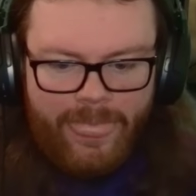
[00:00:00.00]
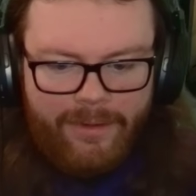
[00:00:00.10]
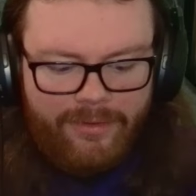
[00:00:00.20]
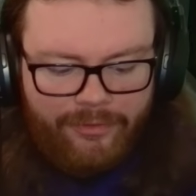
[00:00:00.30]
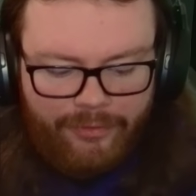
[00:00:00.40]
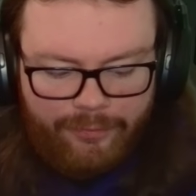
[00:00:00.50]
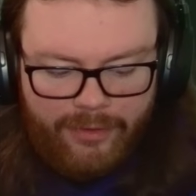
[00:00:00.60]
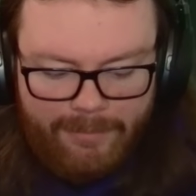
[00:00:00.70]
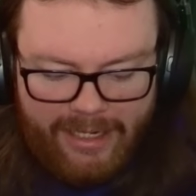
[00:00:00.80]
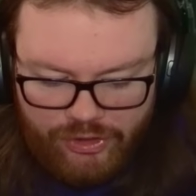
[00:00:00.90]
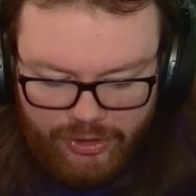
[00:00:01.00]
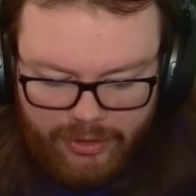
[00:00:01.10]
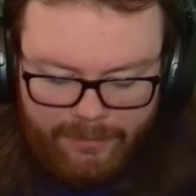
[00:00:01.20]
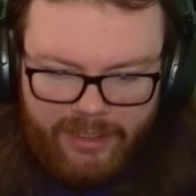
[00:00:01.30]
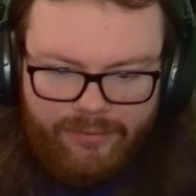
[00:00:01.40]
This is a fun match, though.
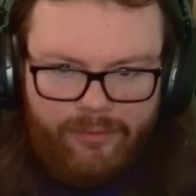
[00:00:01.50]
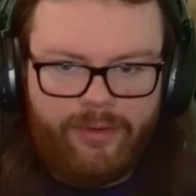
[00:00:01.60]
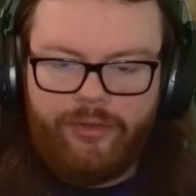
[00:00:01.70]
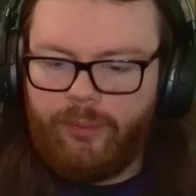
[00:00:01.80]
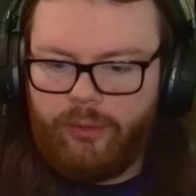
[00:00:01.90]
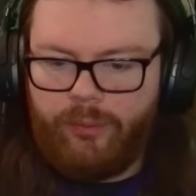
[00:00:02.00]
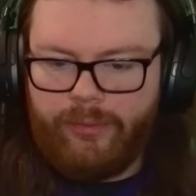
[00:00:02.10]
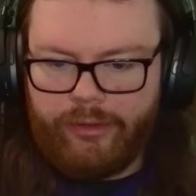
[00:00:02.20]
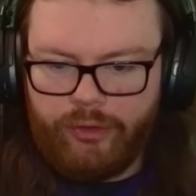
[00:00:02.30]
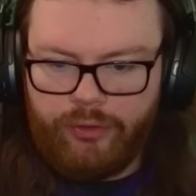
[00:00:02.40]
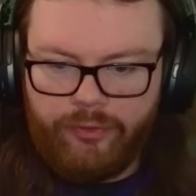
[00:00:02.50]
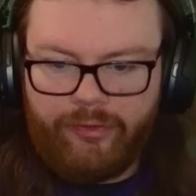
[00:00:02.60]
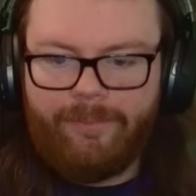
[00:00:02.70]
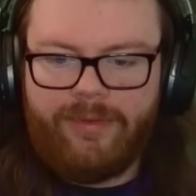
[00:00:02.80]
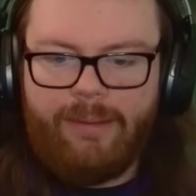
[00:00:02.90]
I'm not even fussed whether we win or lose.
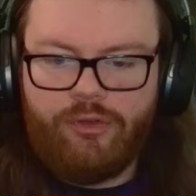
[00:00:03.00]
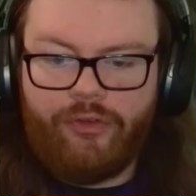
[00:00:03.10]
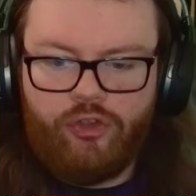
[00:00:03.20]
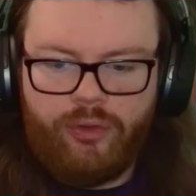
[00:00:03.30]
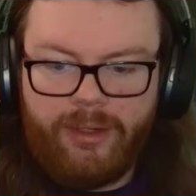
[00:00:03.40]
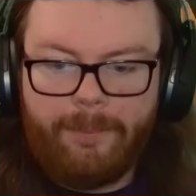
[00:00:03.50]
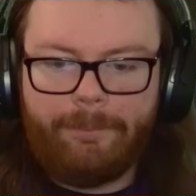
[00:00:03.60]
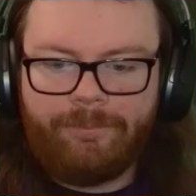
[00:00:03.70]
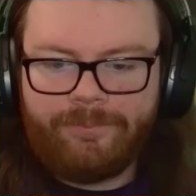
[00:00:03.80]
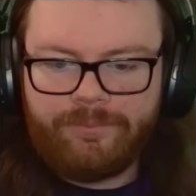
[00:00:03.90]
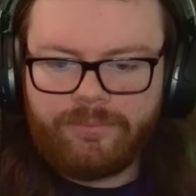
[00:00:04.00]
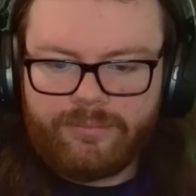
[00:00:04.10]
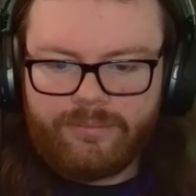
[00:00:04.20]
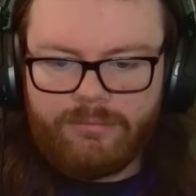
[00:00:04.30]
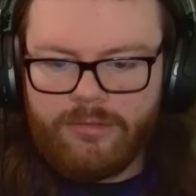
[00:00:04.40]
I'm just enjoying it.
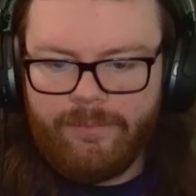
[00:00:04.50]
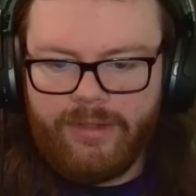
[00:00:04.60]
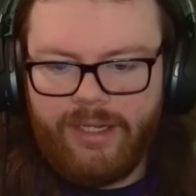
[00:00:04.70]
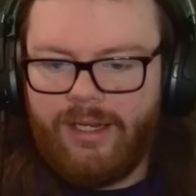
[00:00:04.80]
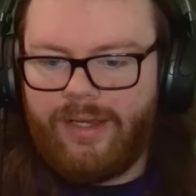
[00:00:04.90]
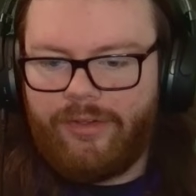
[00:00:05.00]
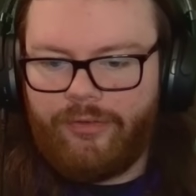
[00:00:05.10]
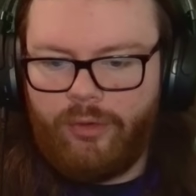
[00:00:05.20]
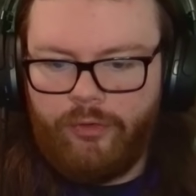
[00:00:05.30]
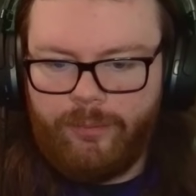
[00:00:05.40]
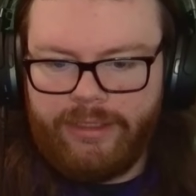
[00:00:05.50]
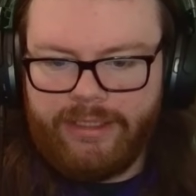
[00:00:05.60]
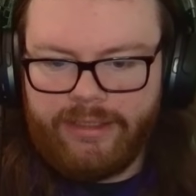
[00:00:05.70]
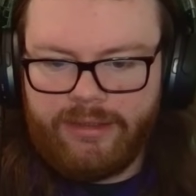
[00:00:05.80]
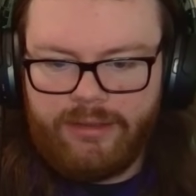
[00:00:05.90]
And that's
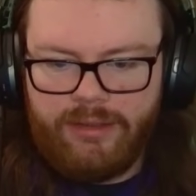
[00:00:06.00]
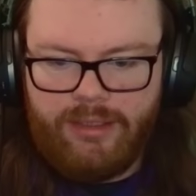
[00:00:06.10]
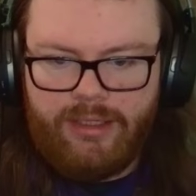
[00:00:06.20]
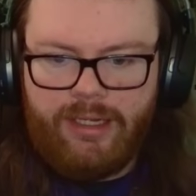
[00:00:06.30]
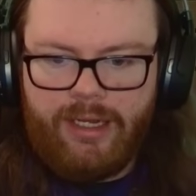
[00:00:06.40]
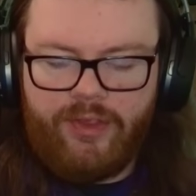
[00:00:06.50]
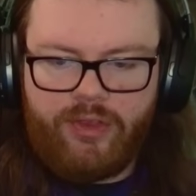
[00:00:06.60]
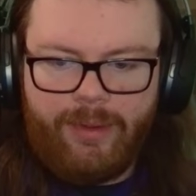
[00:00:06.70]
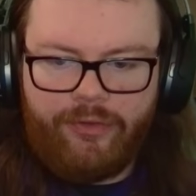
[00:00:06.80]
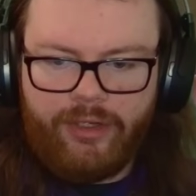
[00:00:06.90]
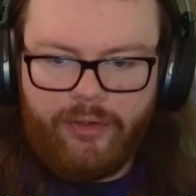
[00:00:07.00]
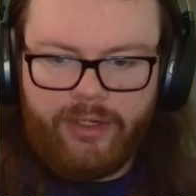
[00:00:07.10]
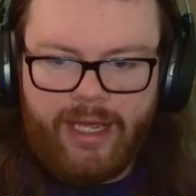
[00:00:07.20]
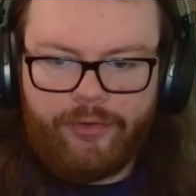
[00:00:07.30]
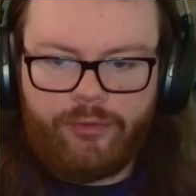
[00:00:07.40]
ultimately, I think, the best thing you can
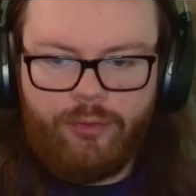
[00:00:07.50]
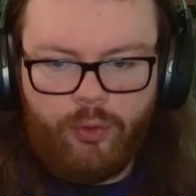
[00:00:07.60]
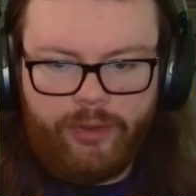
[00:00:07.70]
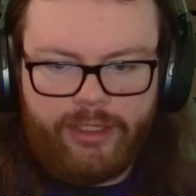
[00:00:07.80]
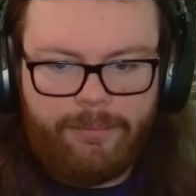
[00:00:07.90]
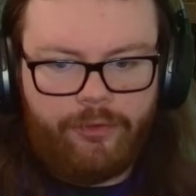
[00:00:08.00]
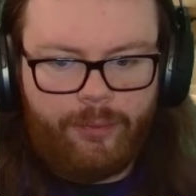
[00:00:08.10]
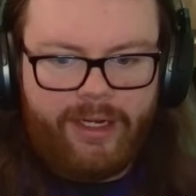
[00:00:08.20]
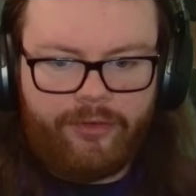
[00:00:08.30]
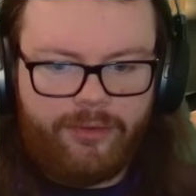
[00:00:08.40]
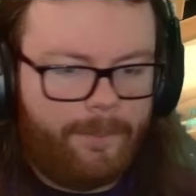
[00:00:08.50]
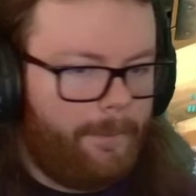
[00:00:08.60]
ask for when it comes to ranked.